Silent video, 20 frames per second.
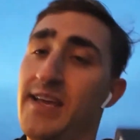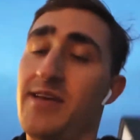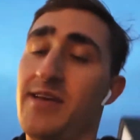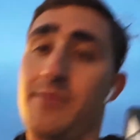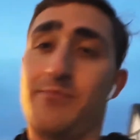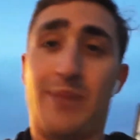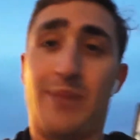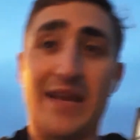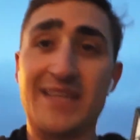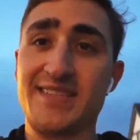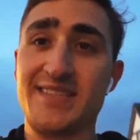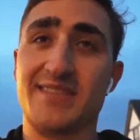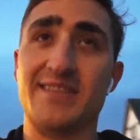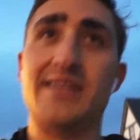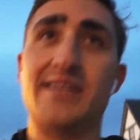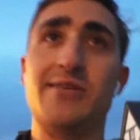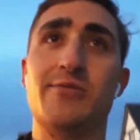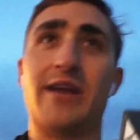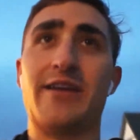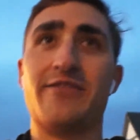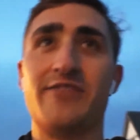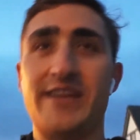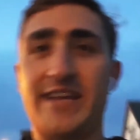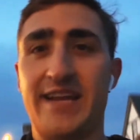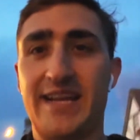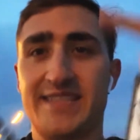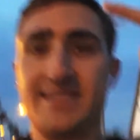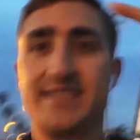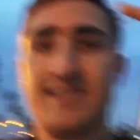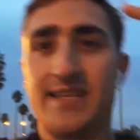basically whenever he
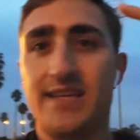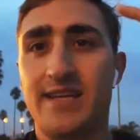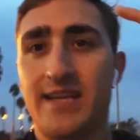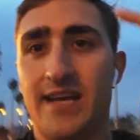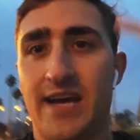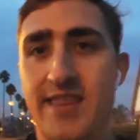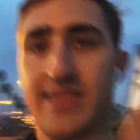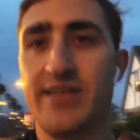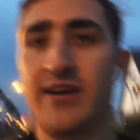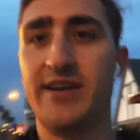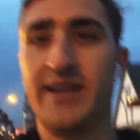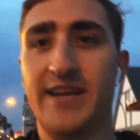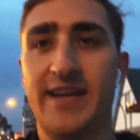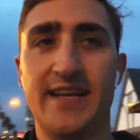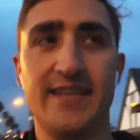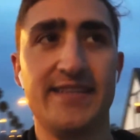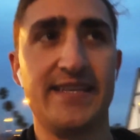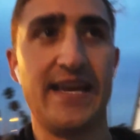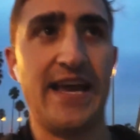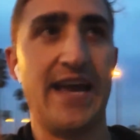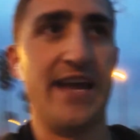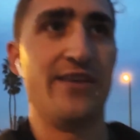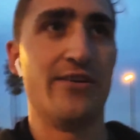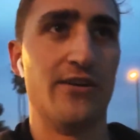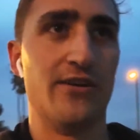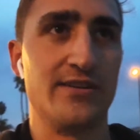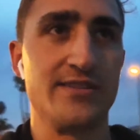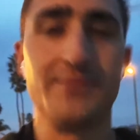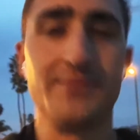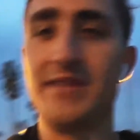gets a thought in his head
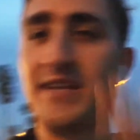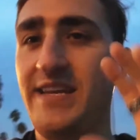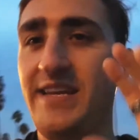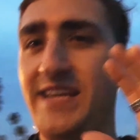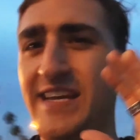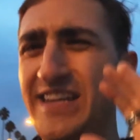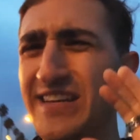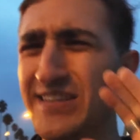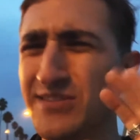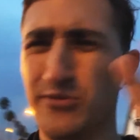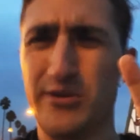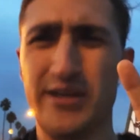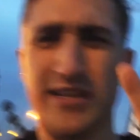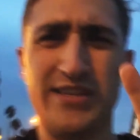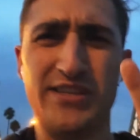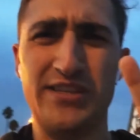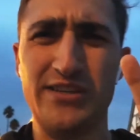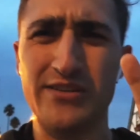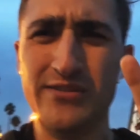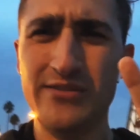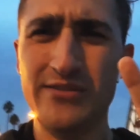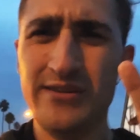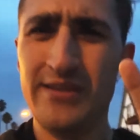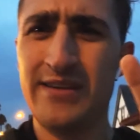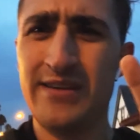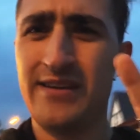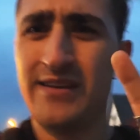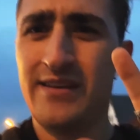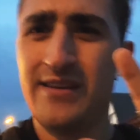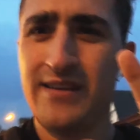or something he doesn't want to do,
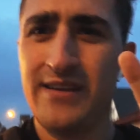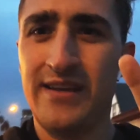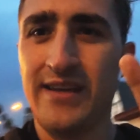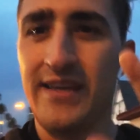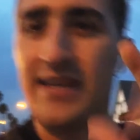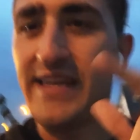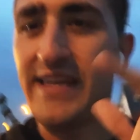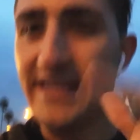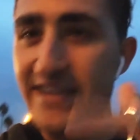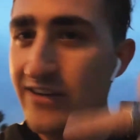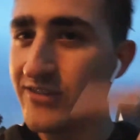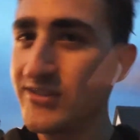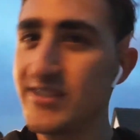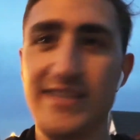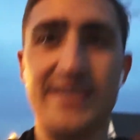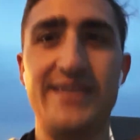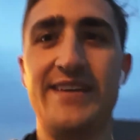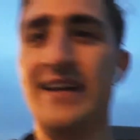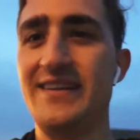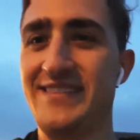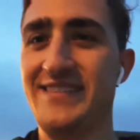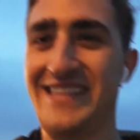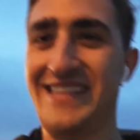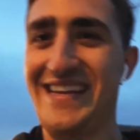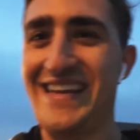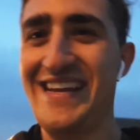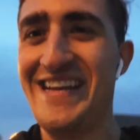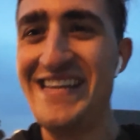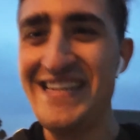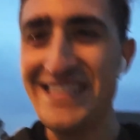he goes and does it.
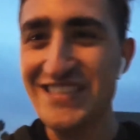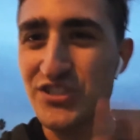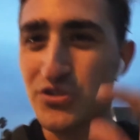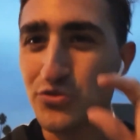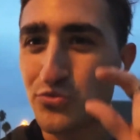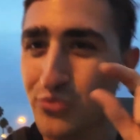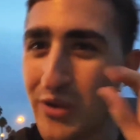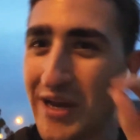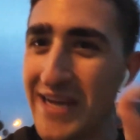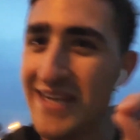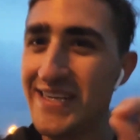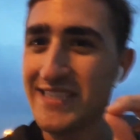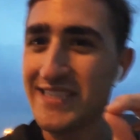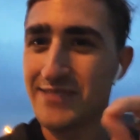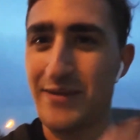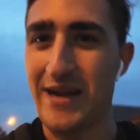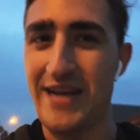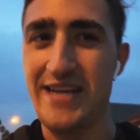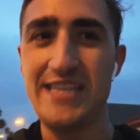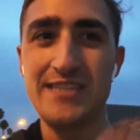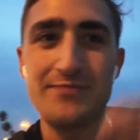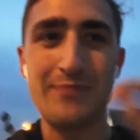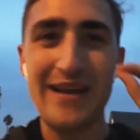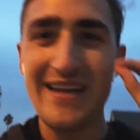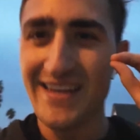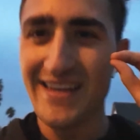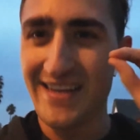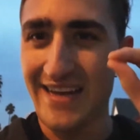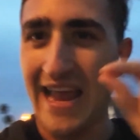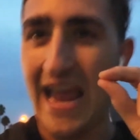And he's trained his mind. He's made
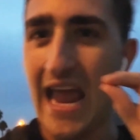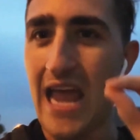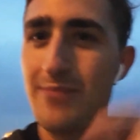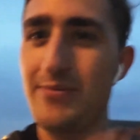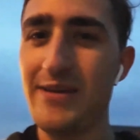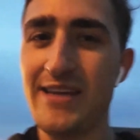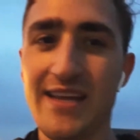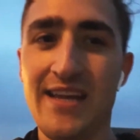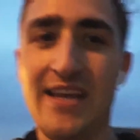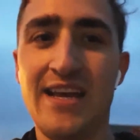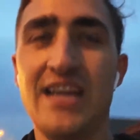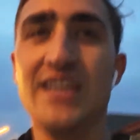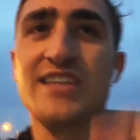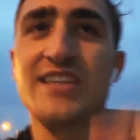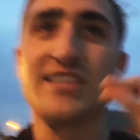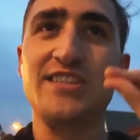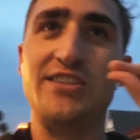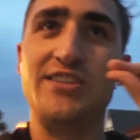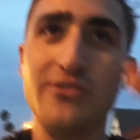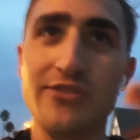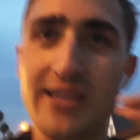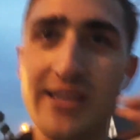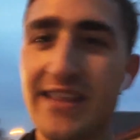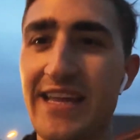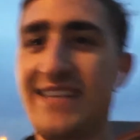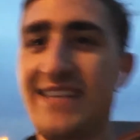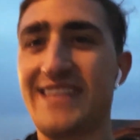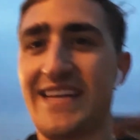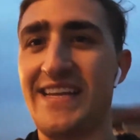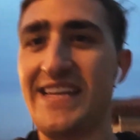it a habit to do the
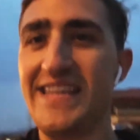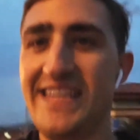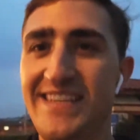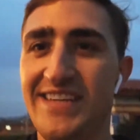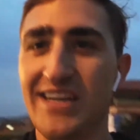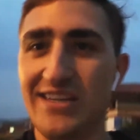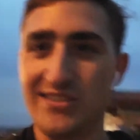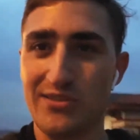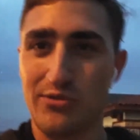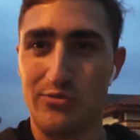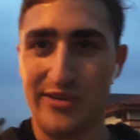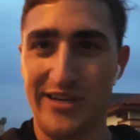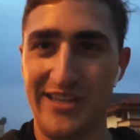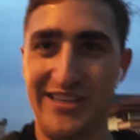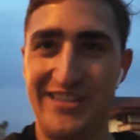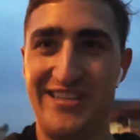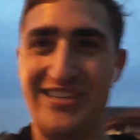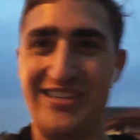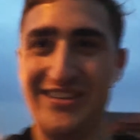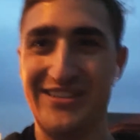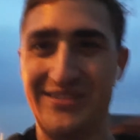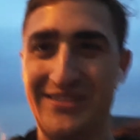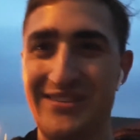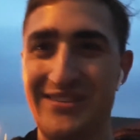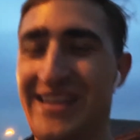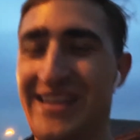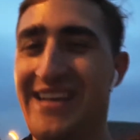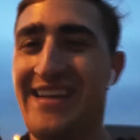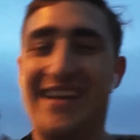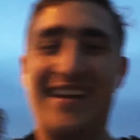things that he doesn't want to do.
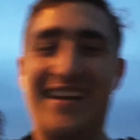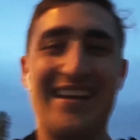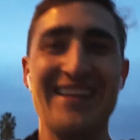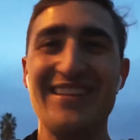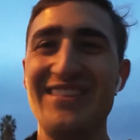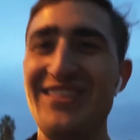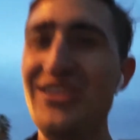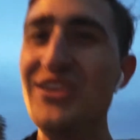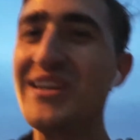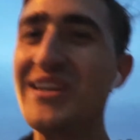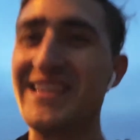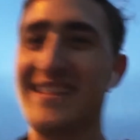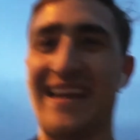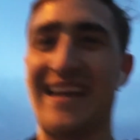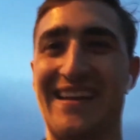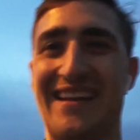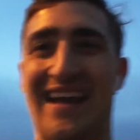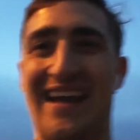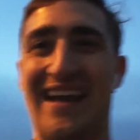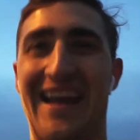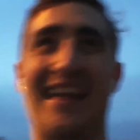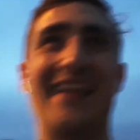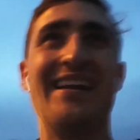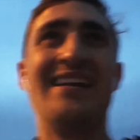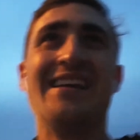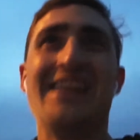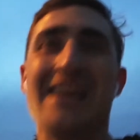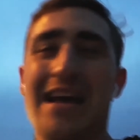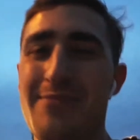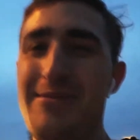And look at that guy.
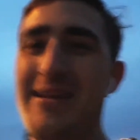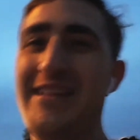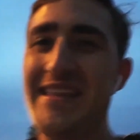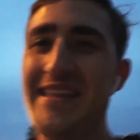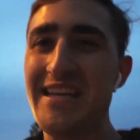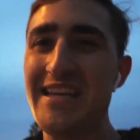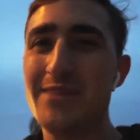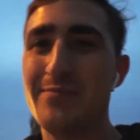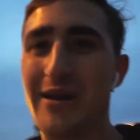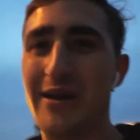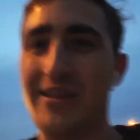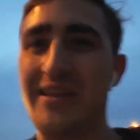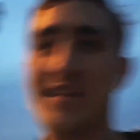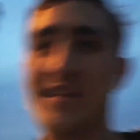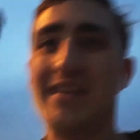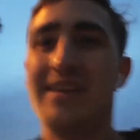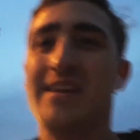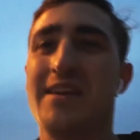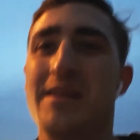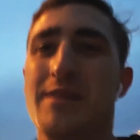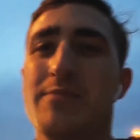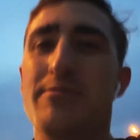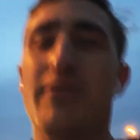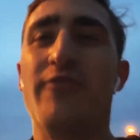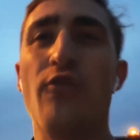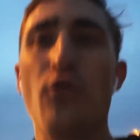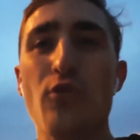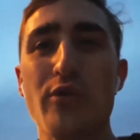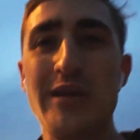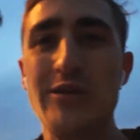I mean, think about it.
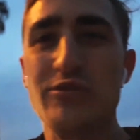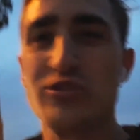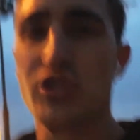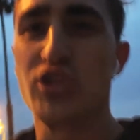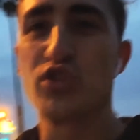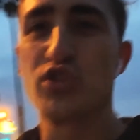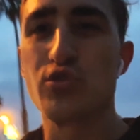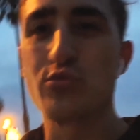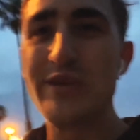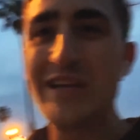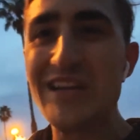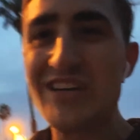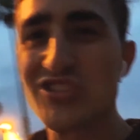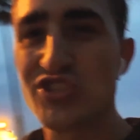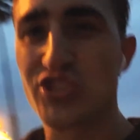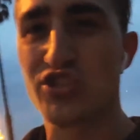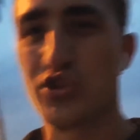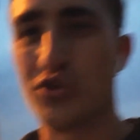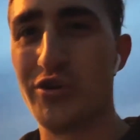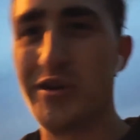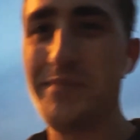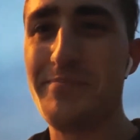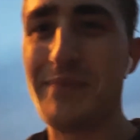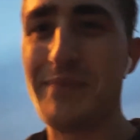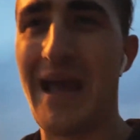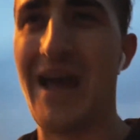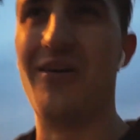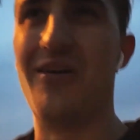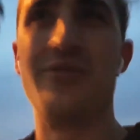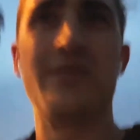Before, he was a
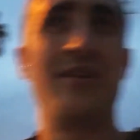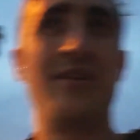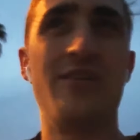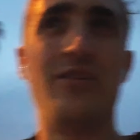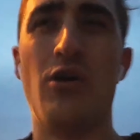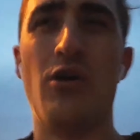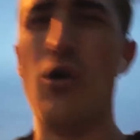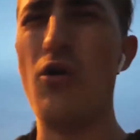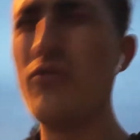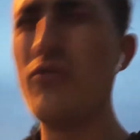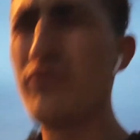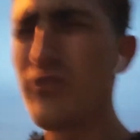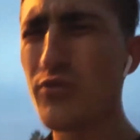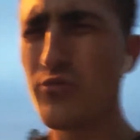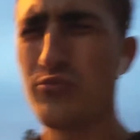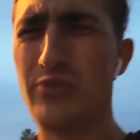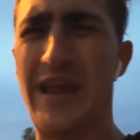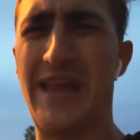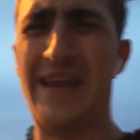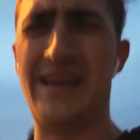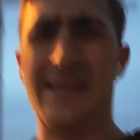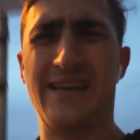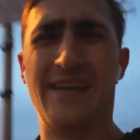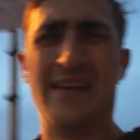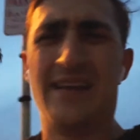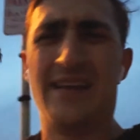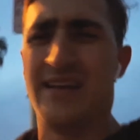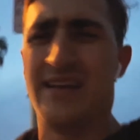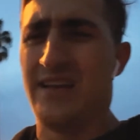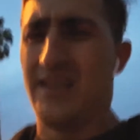330-pound, overweight,
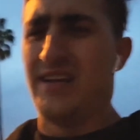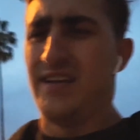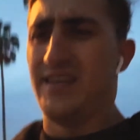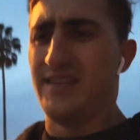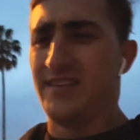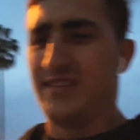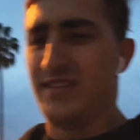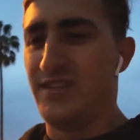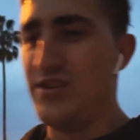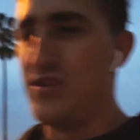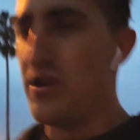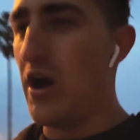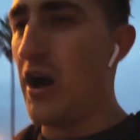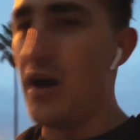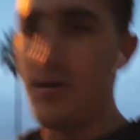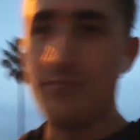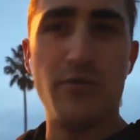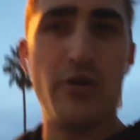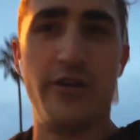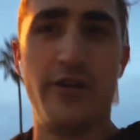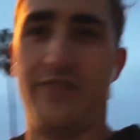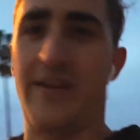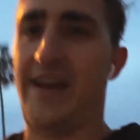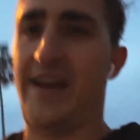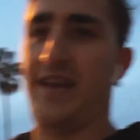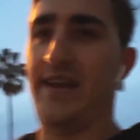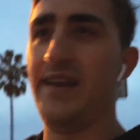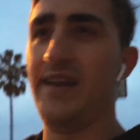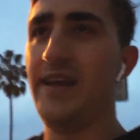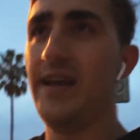not
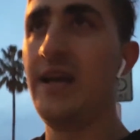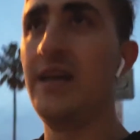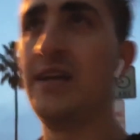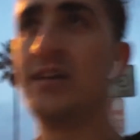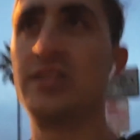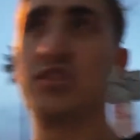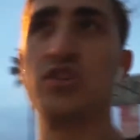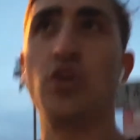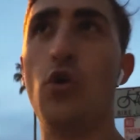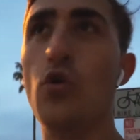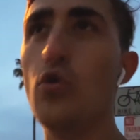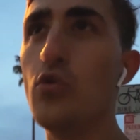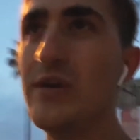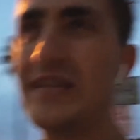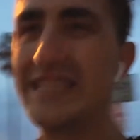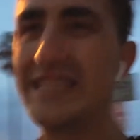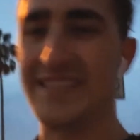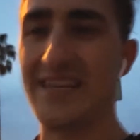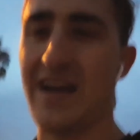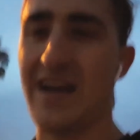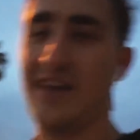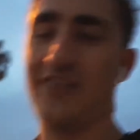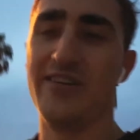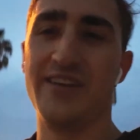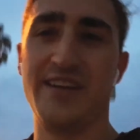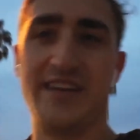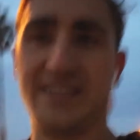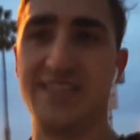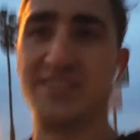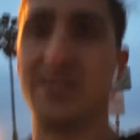motivated, always tired
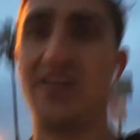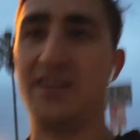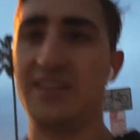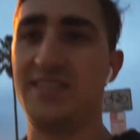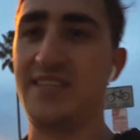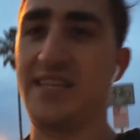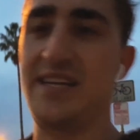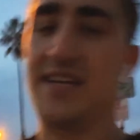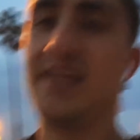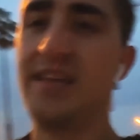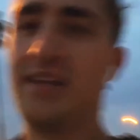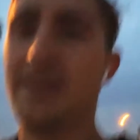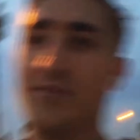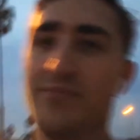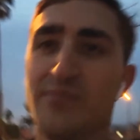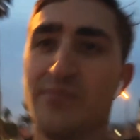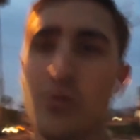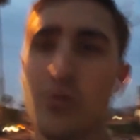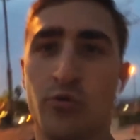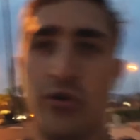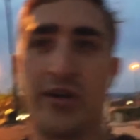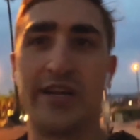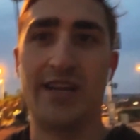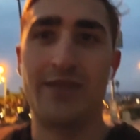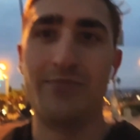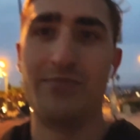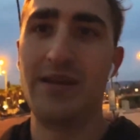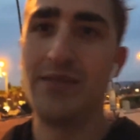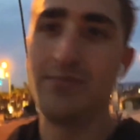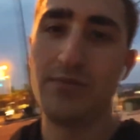and exhausted, working a
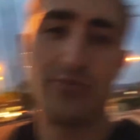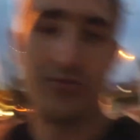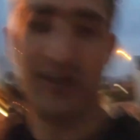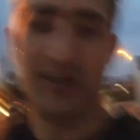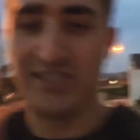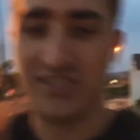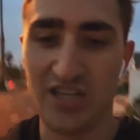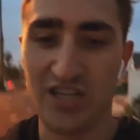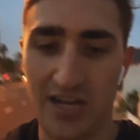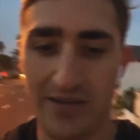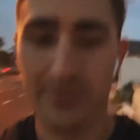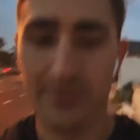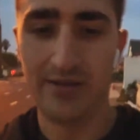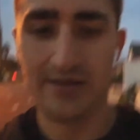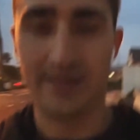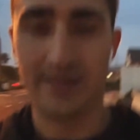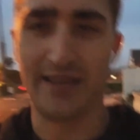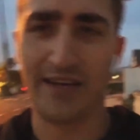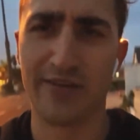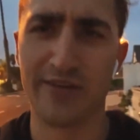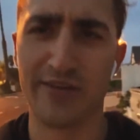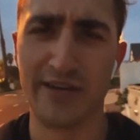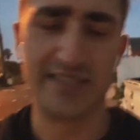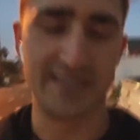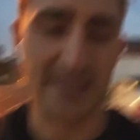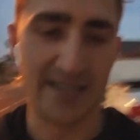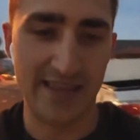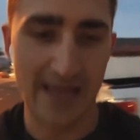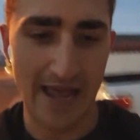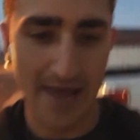minimum wage job. I think I already
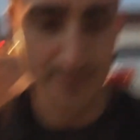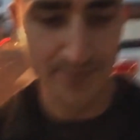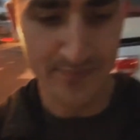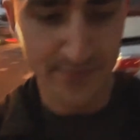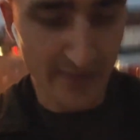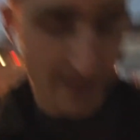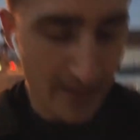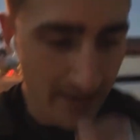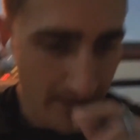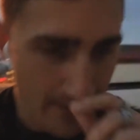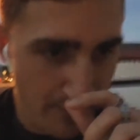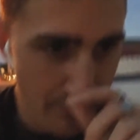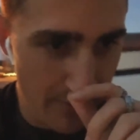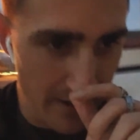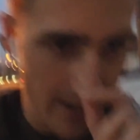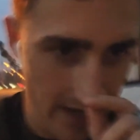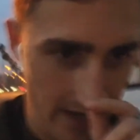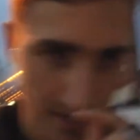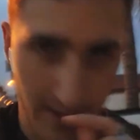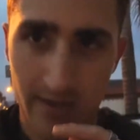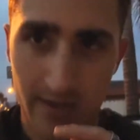said that. But